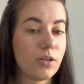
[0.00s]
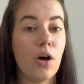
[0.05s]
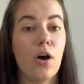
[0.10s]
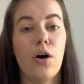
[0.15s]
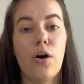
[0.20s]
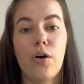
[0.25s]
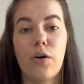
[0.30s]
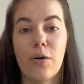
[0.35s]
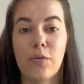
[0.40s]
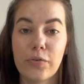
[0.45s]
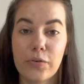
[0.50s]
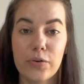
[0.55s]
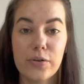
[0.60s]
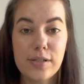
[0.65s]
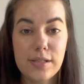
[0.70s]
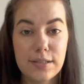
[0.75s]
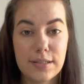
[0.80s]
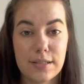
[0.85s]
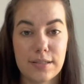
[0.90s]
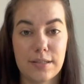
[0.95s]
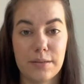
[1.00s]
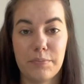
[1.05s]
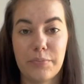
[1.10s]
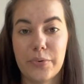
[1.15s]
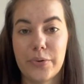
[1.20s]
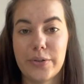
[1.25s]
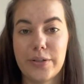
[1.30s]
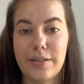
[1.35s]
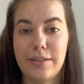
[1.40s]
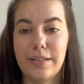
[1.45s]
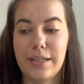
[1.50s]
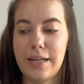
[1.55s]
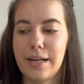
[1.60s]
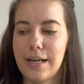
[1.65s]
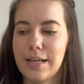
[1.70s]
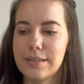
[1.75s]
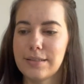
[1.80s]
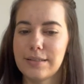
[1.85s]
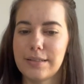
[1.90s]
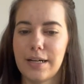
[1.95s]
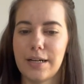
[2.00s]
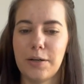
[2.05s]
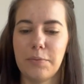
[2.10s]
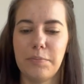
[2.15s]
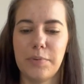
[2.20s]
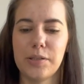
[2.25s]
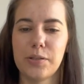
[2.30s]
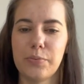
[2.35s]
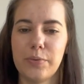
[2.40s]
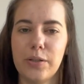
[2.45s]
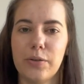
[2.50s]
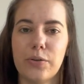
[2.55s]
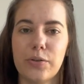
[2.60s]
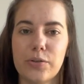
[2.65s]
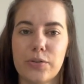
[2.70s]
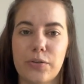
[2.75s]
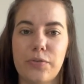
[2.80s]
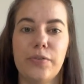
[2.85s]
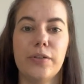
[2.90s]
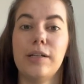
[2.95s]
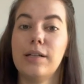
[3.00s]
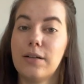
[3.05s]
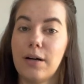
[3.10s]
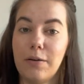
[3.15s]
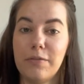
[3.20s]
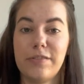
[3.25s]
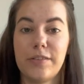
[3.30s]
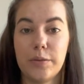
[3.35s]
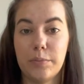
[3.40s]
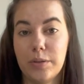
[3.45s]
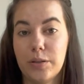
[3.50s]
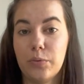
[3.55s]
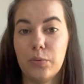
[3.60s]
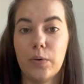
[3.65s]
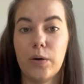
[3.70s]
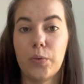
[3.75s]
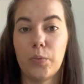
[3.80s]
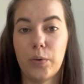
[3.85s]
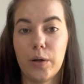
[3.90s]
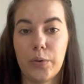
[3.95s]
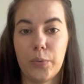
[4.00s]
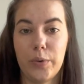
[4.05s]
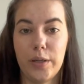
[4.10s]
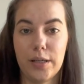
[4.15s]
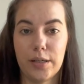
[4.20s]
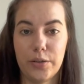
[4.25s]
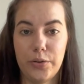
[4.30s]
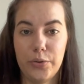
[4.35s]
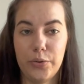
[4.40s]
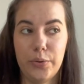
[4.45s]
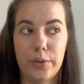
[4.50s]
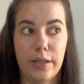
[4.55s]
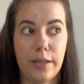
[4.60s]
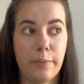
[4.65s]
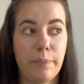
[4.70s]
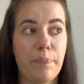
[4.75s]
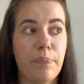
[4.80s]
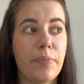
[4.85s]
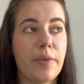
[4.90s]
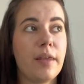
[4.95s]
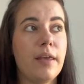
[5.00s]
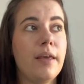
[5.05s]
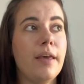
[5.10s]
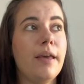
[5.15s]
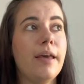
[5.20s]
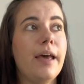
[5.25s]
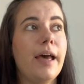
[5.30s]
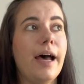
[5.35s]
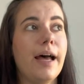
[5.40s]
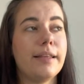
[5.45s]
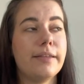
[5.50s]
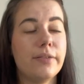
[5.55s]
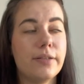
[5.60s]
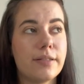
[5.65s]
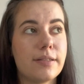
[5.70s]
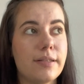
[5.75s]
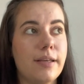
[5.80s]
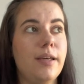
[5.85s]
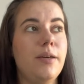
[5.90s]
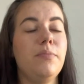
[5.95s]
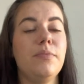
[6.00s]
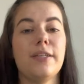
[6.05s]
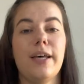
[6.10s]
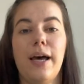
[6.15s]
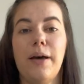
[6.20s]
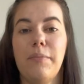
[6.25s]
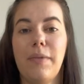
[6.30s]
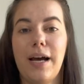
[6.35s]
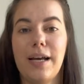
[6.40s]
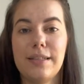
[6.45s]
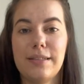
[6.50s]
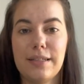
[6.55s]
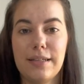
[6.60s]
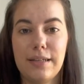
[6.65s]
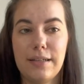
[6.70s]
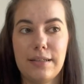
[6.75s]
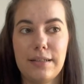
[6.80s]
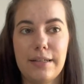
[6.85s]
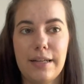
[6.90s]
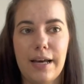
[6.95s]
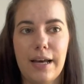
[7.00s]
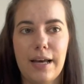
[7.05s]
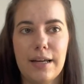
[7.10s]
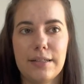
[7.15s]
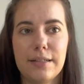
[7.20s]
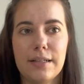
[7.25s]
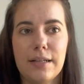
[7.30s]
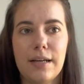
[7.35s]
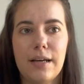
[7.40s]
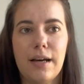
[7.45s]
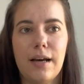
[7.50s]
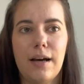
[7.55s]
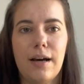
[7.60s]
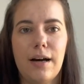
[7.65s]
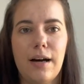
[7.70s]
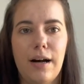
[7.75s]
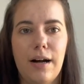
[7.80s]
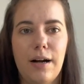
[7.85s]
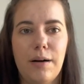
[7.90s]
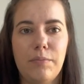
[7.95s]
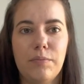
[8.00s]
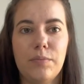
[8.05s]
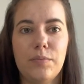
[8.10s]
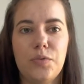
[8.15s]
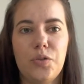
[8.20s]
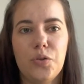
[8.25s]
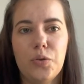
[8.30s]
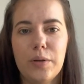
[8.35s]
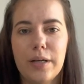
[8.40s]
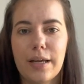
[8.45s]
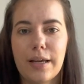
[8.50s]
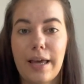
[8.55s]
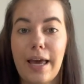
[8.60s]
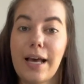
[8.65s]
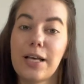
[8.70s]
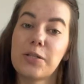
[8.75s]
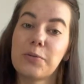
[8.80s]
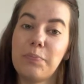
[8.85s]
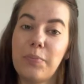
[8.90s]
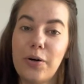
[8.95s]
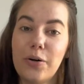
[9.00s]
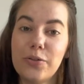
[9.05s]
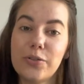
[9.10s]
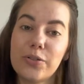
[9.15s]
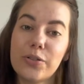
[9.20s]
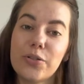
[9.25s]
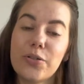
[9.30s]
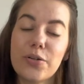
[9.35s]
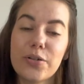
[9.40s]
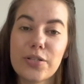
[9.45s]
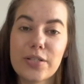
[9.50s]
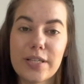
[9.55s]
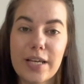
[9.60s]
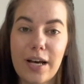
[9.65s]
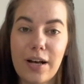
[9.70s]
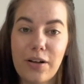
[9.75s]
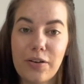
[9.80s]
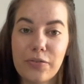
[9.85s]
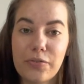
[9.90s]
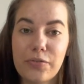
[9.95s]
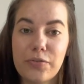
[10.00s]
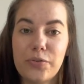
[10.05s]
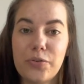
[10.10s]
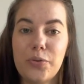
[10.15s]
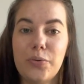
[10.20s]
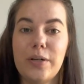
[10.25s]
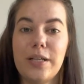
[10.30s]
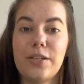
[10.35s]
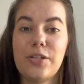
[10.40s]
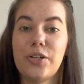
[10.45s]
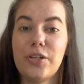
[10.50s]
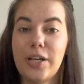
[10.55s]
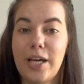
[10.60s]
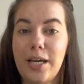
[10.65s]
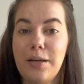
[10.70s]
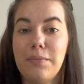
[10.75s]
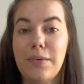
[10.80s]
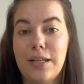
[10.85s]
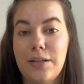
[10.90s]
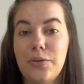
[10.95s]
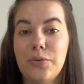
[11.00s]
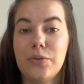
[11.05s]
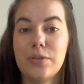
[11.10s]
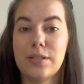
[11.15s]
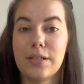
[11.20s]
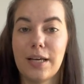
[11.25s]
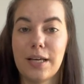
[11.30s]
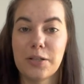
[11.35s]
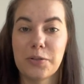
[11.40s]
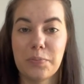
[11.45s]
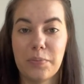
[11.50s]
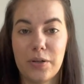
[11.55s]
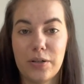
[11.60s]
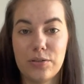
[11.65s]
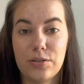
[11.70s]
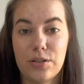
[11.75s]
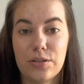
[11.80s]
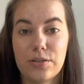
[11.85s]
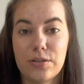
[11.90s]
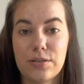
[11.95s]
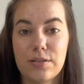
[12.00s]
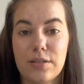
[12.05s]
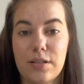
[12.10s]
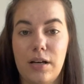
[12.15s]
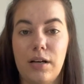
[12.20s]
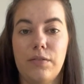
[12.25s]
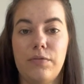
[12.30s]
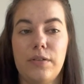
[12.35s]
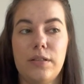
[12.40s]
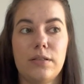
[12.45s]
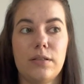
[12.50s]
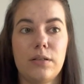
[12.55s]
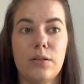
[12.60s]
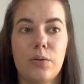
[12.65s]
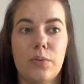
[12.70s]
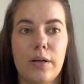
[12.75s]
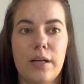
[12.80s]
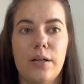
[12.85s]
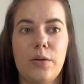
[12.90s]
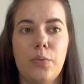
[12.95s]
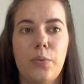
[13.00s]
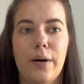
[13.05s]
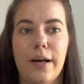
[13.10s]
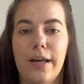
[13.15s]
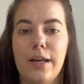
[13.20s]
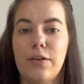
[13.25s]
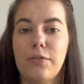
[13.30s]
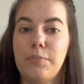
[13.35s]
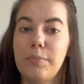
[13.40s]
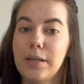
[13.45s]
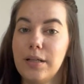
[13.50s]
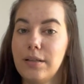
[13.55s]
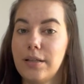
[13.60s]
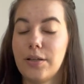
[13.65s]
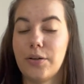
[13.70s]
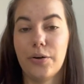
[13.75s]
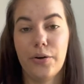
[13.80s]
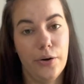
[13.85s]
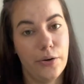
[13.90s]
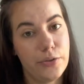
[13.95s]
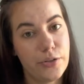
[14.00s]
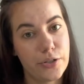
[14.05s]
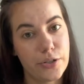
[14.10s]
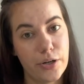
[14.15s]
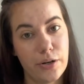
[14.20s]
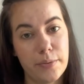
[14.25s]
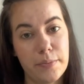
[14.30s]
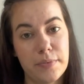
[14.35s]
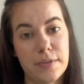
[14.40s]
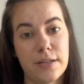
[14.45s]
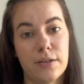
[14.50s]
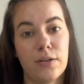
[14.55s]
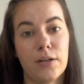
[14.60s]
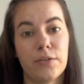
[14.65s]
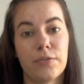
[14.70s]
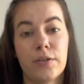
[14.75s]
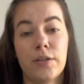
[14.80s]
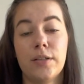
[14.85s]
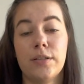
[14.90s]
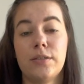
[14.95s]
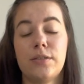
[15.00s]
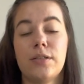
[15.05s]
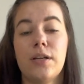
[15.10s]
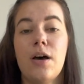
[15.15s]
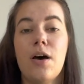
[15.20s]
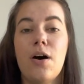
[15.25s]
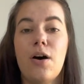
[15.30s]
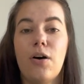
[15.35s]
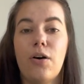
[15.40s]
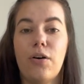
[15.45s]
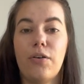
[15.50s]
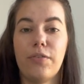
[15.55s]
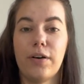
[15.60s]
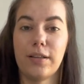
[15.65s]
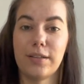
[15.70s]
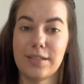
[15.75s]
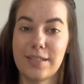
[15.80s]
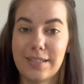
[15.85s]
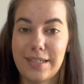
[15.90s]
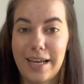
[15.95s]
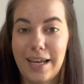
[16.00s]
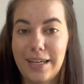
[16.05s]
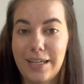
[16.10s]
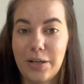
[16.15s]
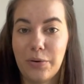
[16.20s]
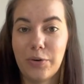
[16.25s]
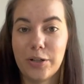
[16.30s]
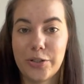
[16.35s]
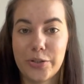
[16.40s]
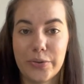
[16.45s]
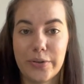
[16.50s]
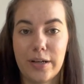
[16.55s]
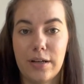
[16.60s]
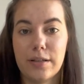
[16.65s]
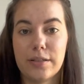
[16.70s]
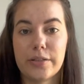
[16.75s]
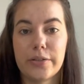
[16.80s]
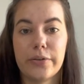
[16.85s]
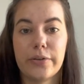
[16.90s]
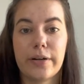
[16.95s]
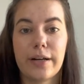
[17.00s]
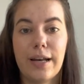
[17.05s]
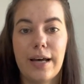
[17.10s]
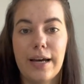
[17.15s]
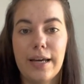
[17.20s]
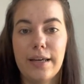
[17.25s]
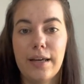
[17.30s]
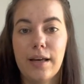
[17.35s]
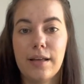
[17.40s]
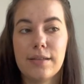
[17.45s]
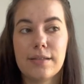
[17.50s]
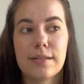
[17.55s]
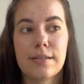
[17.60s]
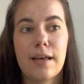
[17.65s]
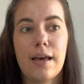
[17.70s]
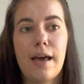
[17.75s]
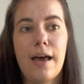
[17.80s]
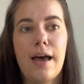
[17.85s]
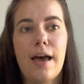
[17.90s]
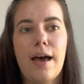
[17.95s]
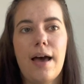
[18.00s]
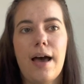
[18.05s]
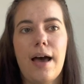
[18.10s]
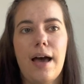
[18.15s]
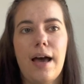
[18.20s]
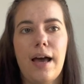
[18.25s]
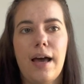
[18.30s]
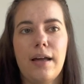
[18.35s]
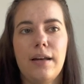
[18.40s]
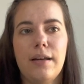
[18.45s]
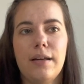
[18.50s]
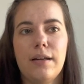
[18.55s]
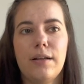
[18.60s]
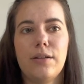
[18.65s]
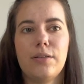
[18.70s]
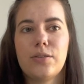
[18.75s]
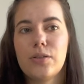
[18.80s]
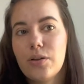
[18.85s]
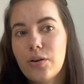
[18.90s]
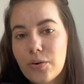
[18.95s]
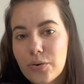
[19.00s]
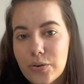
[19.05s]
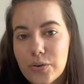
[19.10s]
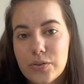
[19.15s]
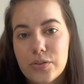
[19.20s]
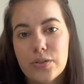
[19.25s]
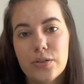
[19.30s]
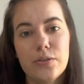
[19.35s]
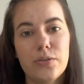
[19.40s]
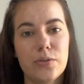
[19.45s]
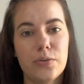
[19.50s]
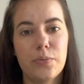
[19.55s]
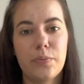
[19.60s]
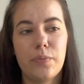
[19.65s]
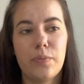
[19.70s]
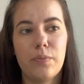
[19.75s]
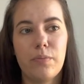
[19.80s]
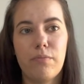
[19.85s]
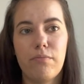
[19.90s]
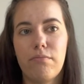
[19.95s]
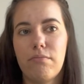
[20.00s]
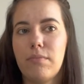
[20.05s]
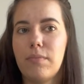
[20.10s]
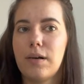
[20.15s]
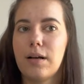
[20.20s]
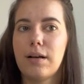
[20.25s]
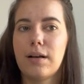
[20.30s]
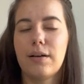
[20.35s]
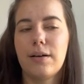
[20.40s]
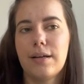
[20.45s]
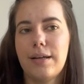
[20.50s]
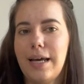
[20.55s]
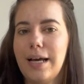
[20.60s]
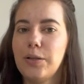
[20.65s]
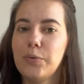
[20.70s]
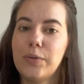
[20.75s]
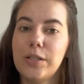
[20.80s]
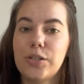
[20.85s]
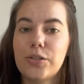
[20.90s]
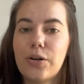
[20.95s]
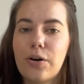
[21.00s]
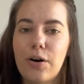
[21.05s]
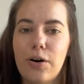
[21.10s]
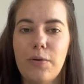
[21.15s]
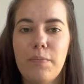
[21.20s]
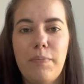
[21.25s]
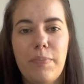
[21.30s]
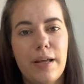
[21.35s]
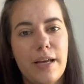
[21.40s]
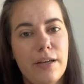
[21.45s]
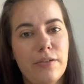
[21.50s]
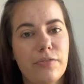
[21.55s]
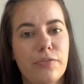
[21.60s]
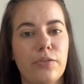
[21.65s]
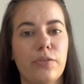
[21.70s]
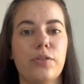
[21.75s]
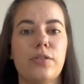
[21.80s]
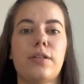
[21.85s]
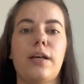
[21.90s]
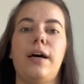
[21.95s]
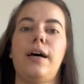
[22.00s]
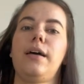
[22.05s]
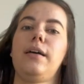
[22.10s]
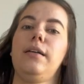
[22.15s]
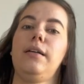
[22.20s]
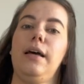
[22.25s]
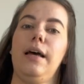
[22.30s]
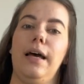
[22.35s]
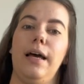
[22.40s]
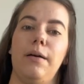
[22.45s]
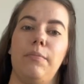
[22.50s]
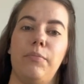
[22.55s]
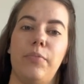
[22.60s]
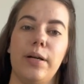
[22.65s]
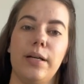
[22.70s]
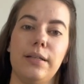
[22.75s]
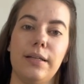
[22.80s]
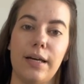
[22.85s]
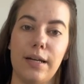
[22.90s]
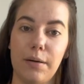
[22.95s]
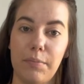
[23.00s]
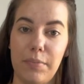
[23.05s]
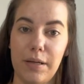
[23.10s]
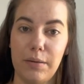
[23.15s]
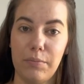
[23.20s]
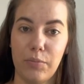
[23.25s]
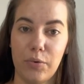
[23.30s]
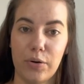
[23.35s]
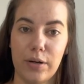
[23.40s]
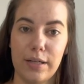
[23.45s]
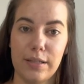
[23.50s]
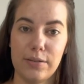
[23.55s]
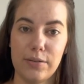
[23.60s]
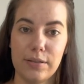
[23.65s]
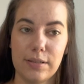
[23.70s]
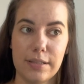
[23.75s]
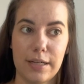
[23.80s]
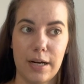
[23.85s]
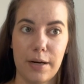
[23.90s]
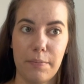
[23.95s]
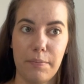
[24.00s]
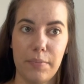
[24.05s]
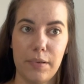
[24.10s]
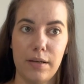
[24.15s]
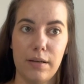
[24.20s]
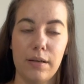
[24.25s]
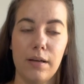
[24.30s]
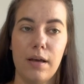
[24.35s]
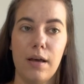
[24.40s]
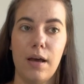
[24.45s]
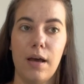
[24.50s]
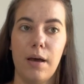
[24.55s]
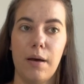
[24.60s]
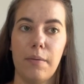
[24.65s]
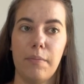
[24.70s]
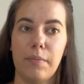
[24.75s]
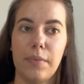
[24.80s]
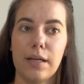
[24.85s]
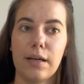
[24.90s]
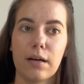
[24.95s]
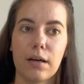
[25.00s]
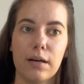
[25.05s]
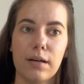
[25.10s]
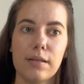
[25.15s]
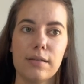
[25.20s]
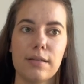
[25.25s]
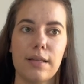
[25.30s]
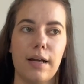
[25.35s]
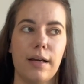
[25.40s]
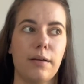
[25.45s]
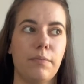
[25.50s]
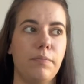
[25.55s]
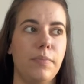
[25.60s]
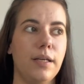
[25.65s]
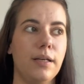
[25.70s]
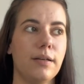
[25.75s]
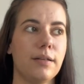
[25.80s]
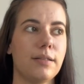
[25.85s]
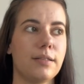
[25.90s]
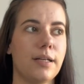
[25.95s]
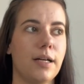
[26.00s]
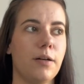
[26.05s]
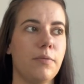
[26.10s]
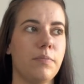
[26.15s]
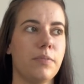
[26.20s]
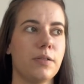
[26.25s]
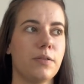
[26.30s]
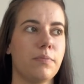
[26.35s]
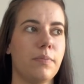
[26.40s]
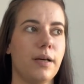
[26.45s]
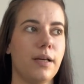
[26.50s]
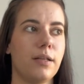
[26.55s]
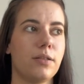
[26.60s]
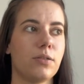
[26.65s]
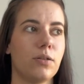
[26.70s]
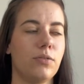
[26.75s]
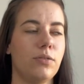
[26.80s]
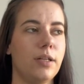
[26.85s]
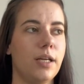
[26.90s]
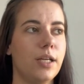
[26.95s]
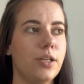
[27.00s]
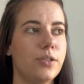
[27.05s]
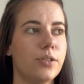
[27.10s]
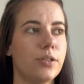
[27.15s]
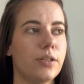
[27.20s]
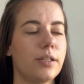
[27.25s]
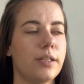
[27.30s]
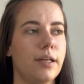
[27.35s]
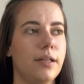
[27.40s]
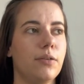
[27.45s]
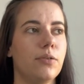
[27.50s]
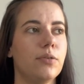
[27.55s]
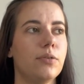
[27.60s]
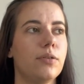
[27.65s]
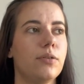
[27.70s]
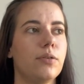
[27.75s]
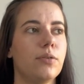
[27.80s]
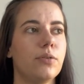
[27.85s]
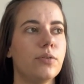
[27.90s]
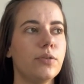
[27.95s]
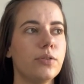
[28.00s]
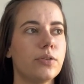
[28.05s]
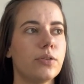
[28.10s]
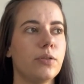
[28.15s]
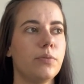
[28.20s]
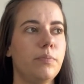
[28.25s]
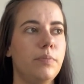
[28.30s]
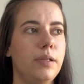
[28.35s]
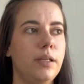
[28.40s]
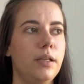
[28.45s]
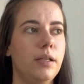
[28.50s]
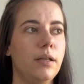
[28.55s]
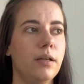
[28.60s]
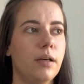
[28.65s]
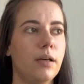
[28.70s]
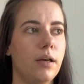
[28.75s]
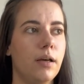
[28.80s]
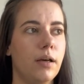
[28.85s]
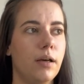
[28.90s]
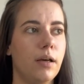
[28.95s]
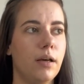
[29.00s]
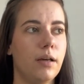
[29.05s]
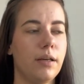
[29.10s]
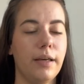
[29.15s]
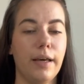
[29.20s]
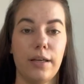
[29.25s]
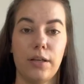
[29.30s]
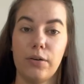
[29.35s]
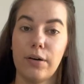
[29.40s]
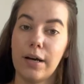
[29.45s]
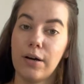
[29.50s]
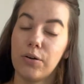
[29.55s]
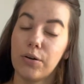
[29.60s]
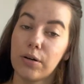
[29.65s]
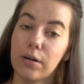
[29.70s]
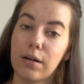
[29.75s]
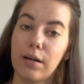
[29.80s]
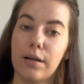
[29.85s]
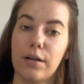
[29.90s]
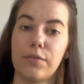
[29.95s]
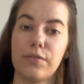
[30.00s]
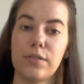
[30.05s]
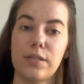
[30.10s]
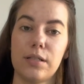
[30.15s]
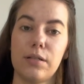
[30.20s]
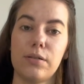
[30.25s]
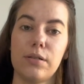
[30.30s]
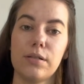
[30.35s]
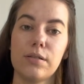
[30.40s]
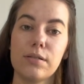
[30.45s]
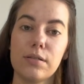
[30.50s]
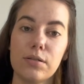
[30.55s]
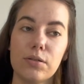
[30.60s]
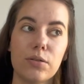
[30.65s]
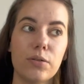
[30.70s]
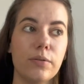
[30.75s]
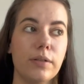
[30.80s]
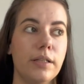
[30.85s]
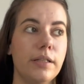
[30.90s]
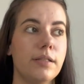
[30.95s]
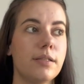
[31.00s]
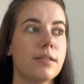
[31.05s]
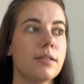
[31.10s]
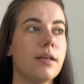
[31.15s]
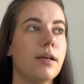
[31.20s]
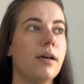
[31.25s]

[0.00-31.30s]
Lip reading: Of course, it's important that as therapists, we also feel comfortable with what we are doing. At the same time, I think that doing exposures yourself, doing shame-inducing exposures yourself is a great way of building your own shame tolerance, of understanding what you ask your clients, and also to connect with your own playful side and bring that a bit more into therapy. Because like being a therapist by its own nature can also be, you hear a lot of serious stories.